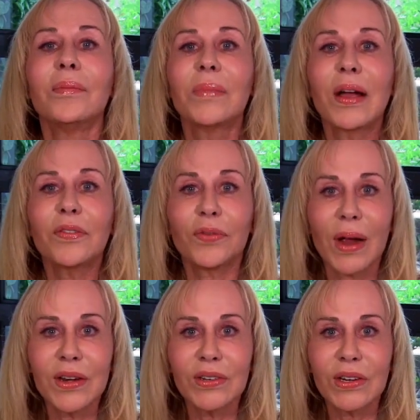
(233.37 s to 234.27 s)
my
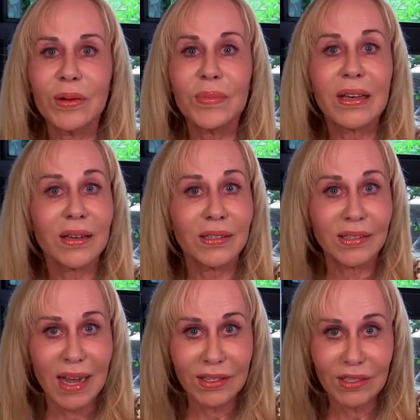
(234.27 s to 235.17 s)
friend, because
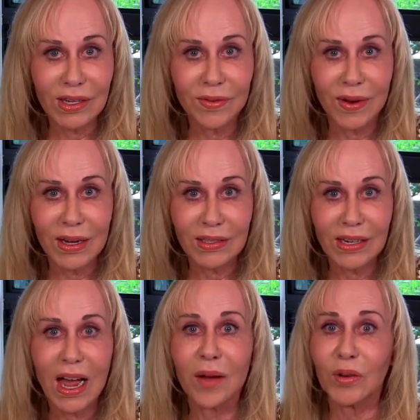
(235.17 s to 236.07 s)
that's the advice
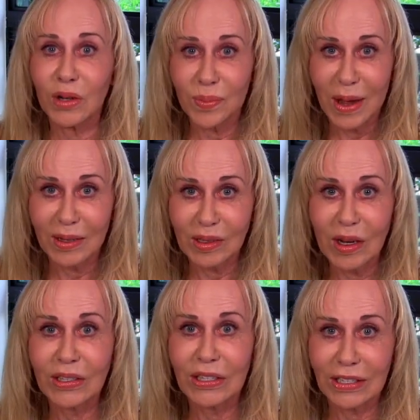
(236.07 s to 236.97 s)
I'm going to pass
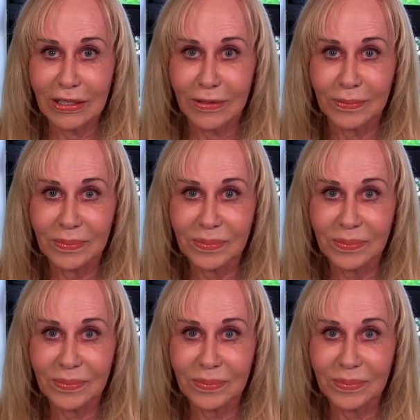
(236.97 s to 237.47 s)
on to you.